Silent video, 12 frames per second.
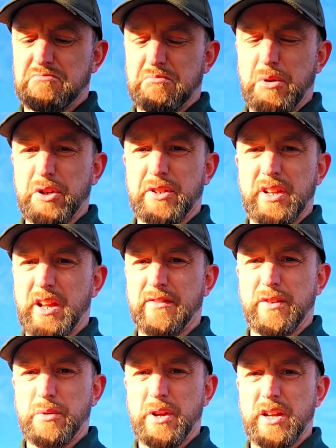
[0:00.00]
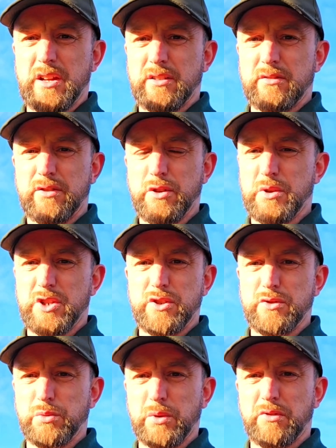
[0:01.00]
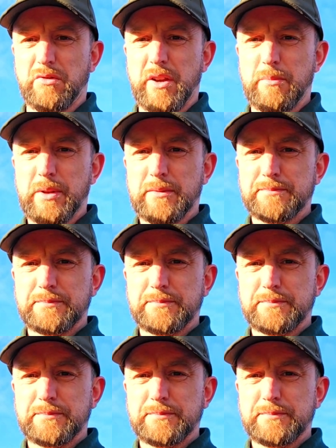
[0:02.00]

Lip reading: mud everywhere, no issues with grip.